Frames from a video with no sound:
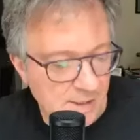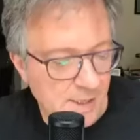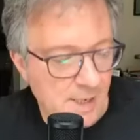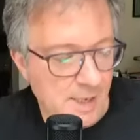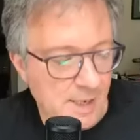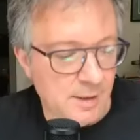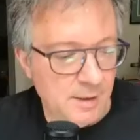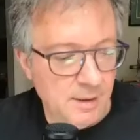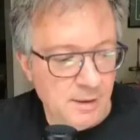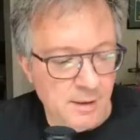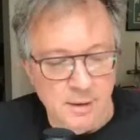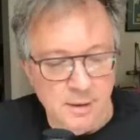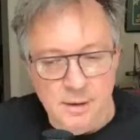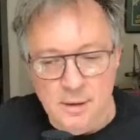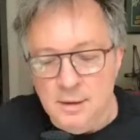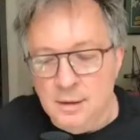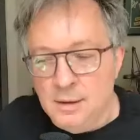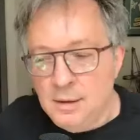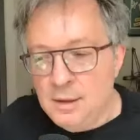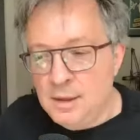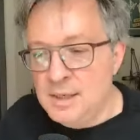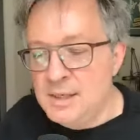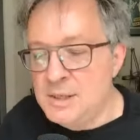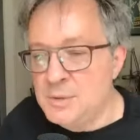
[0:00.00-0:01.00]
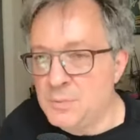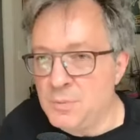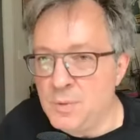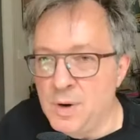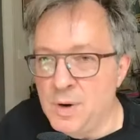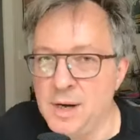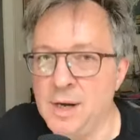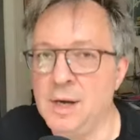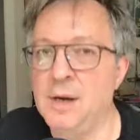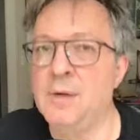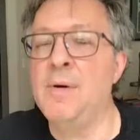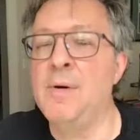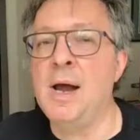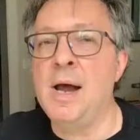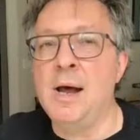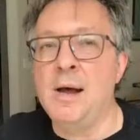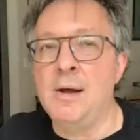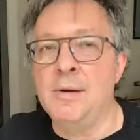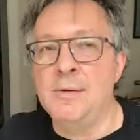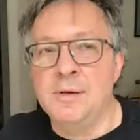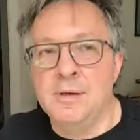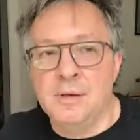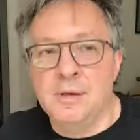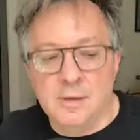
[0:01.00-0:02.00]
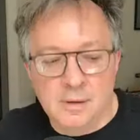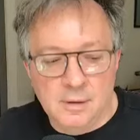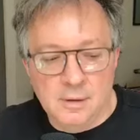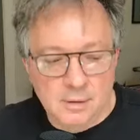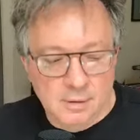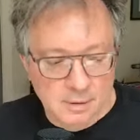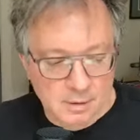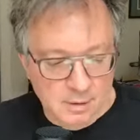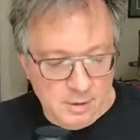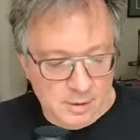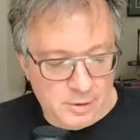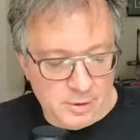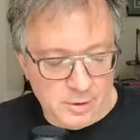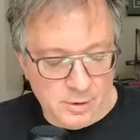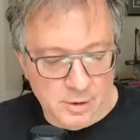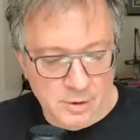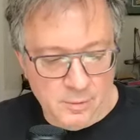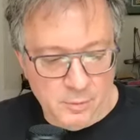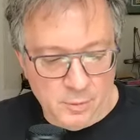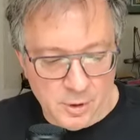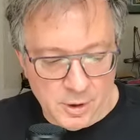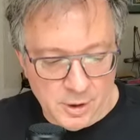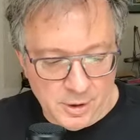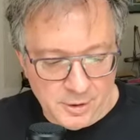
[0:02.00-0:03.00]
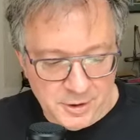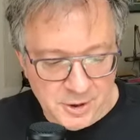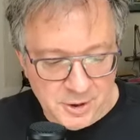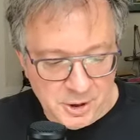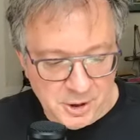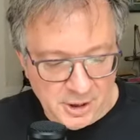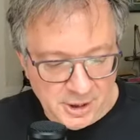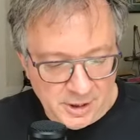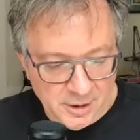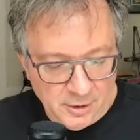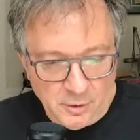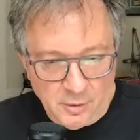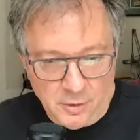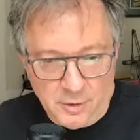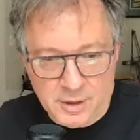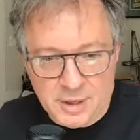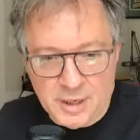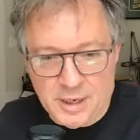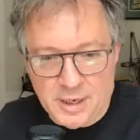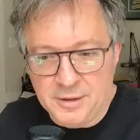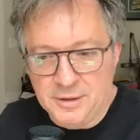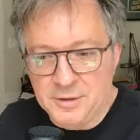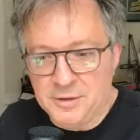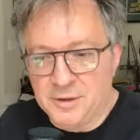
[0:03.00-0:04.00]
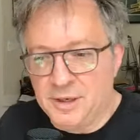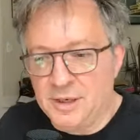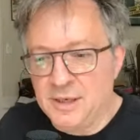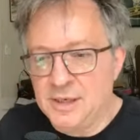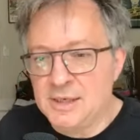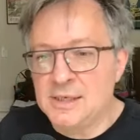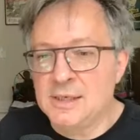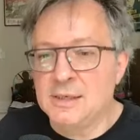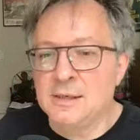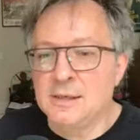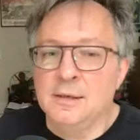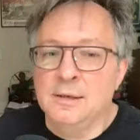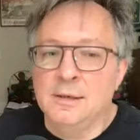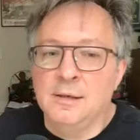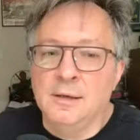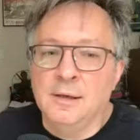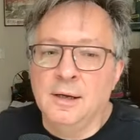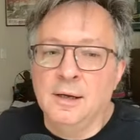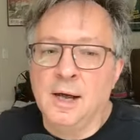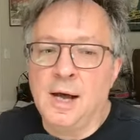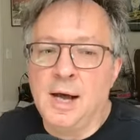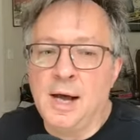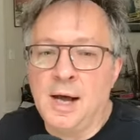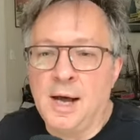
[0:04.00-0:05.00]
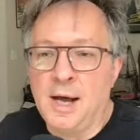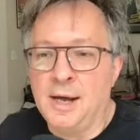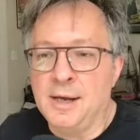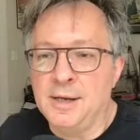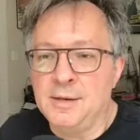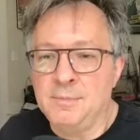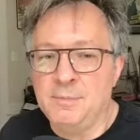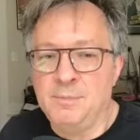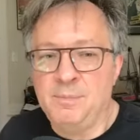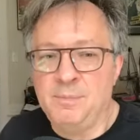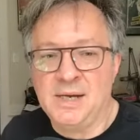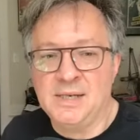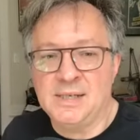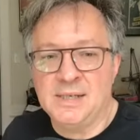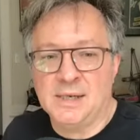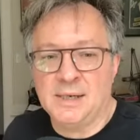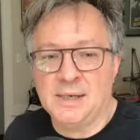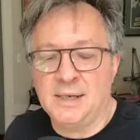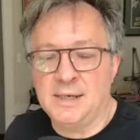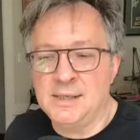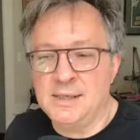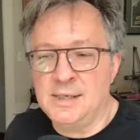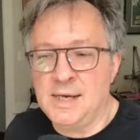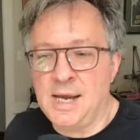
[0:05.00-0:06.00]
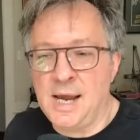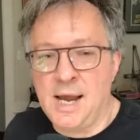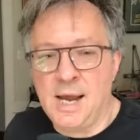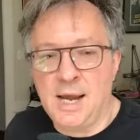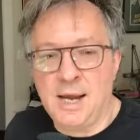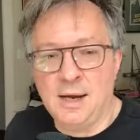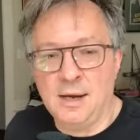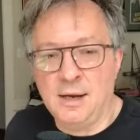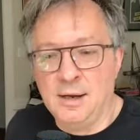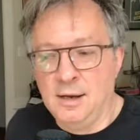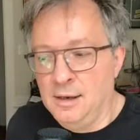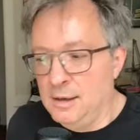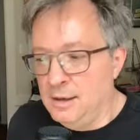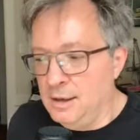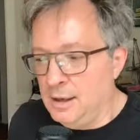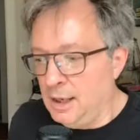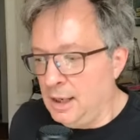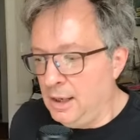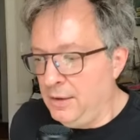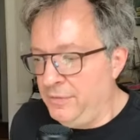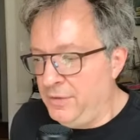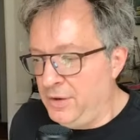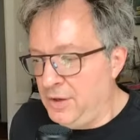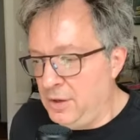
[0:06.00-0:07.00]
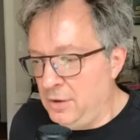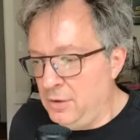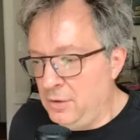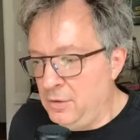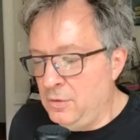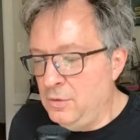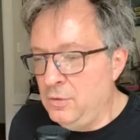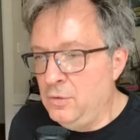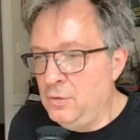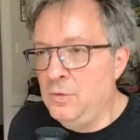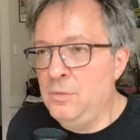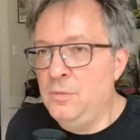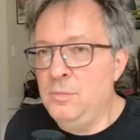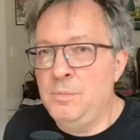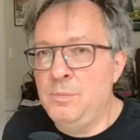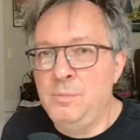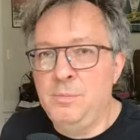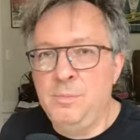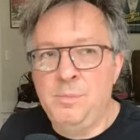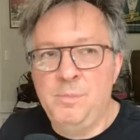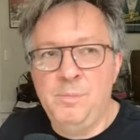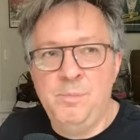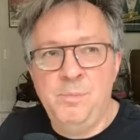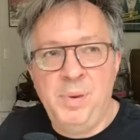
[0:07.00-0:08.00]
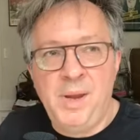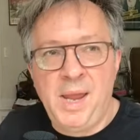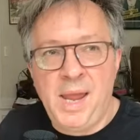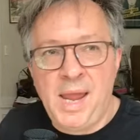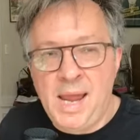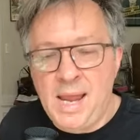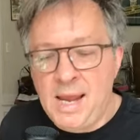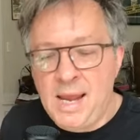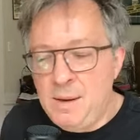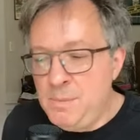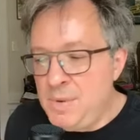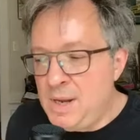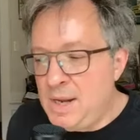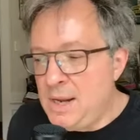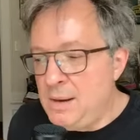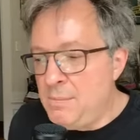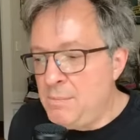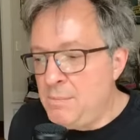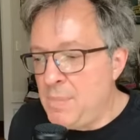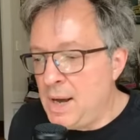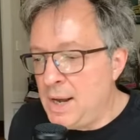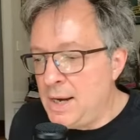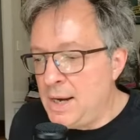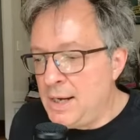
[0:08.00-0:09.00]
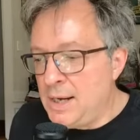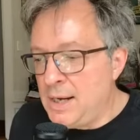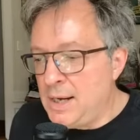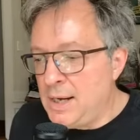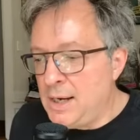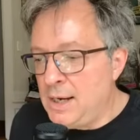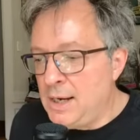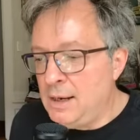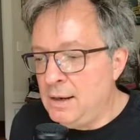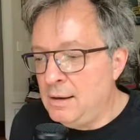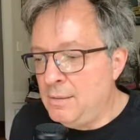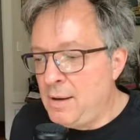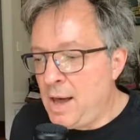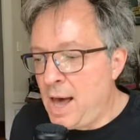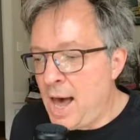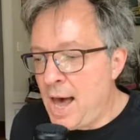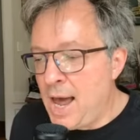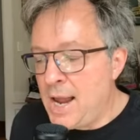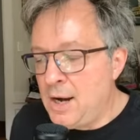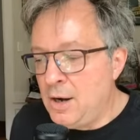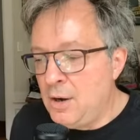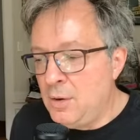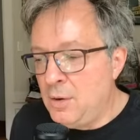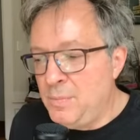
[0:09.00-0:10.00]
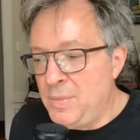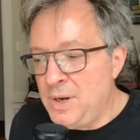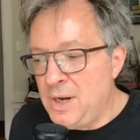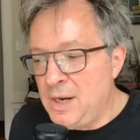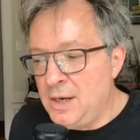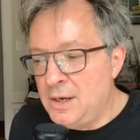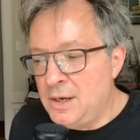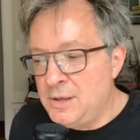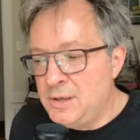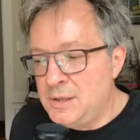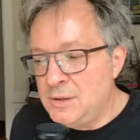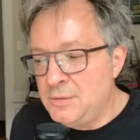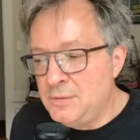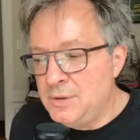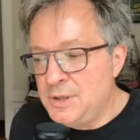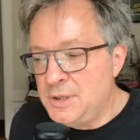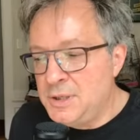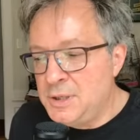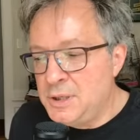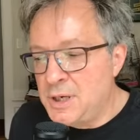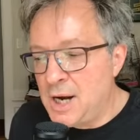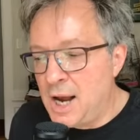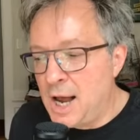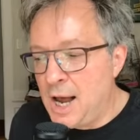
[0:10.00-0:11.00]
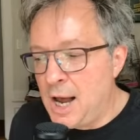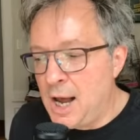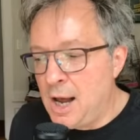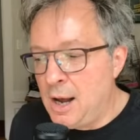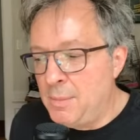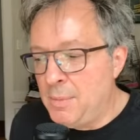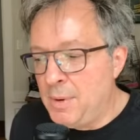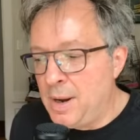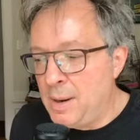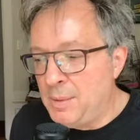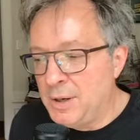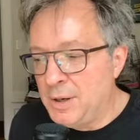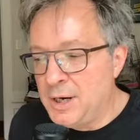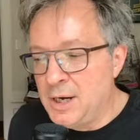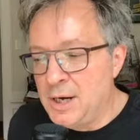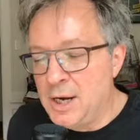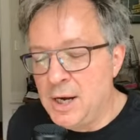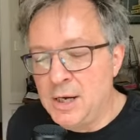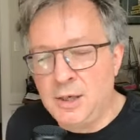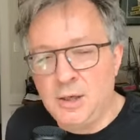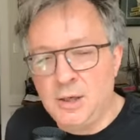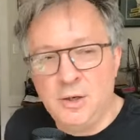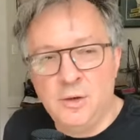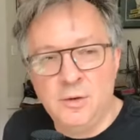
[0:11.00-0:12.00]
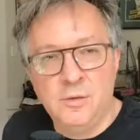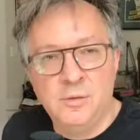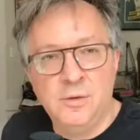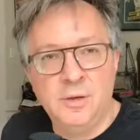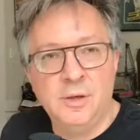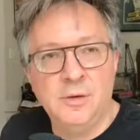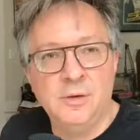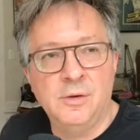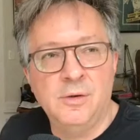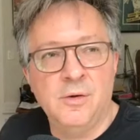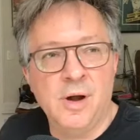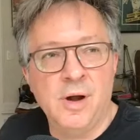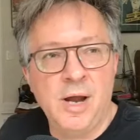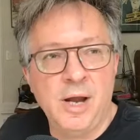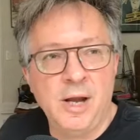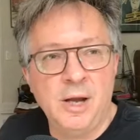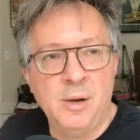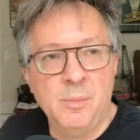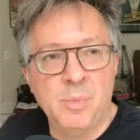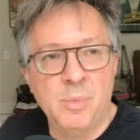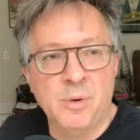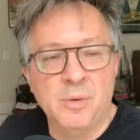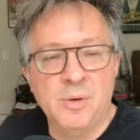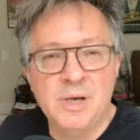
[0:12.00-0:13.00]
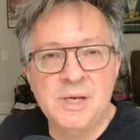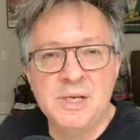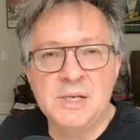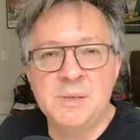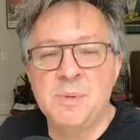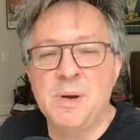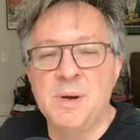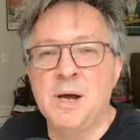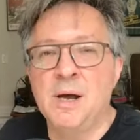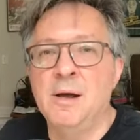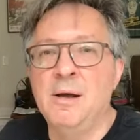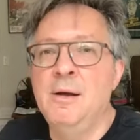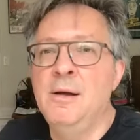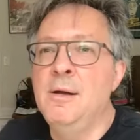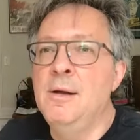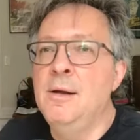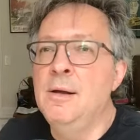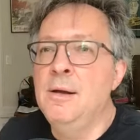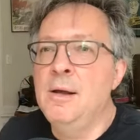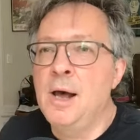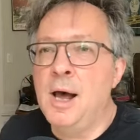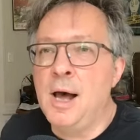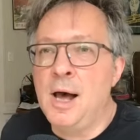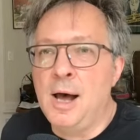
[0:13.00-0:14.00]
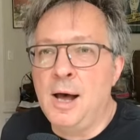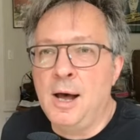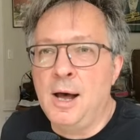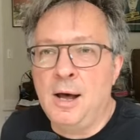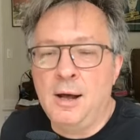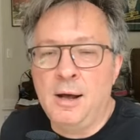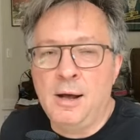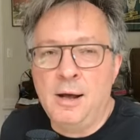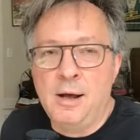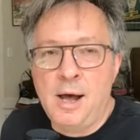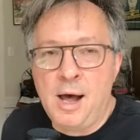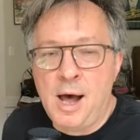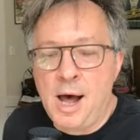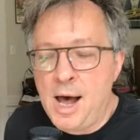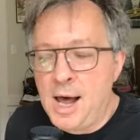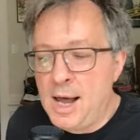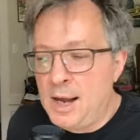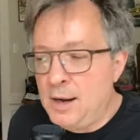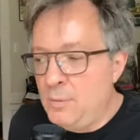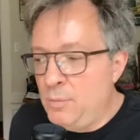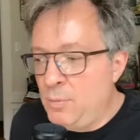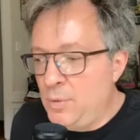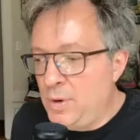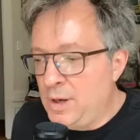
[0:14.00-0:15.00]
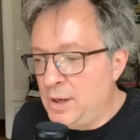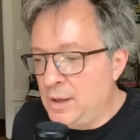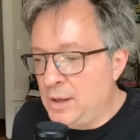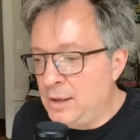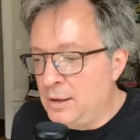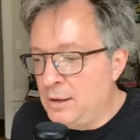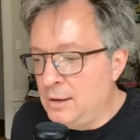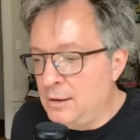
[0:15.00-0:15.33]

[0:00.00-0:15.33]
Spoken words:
son is running around third world shithole countries, basically saying, if you pay me money, hire me to do a job, I'm looking at you, Ukraine, Burisma, I will